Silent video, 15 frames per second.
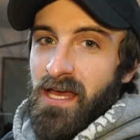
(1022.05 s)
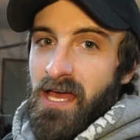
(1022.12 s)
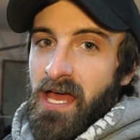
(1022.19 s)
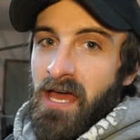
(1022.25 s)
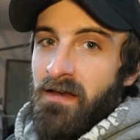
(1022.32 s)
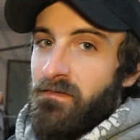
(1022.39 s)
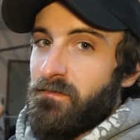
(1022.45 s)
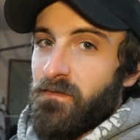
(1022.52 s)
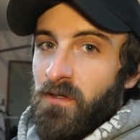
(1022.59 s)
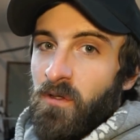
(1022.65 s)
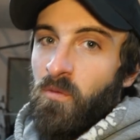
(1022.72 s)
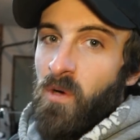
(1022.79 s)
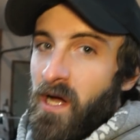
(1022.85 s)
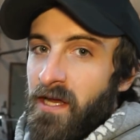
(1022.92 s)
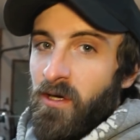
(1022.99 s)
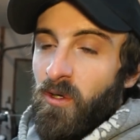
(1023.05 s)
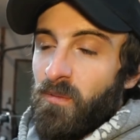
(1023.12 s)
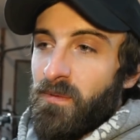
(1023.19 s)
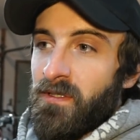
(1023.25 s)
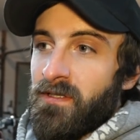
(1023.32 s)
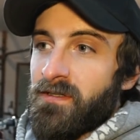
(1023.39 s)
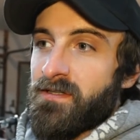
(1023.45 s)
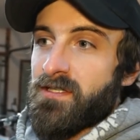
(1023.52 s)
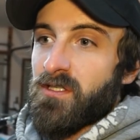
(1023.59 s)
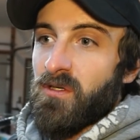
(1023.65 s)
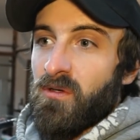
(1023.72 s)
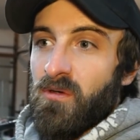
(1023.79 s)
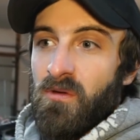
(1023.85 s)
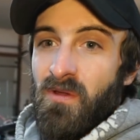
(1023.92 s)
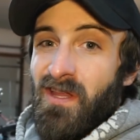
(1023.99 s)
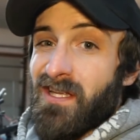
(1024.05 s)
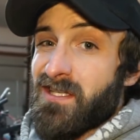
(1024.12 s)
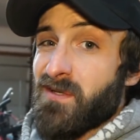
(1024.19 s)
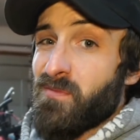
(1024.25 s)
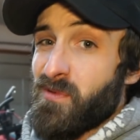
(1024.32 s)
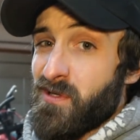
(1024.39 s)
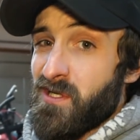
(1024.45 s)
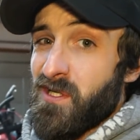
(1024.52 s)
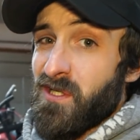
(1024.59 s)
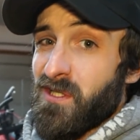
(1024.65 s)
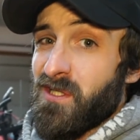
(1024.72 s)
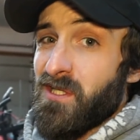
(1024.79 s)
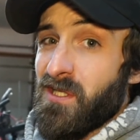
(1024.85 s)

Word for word: at full wide open. So that's a pretty good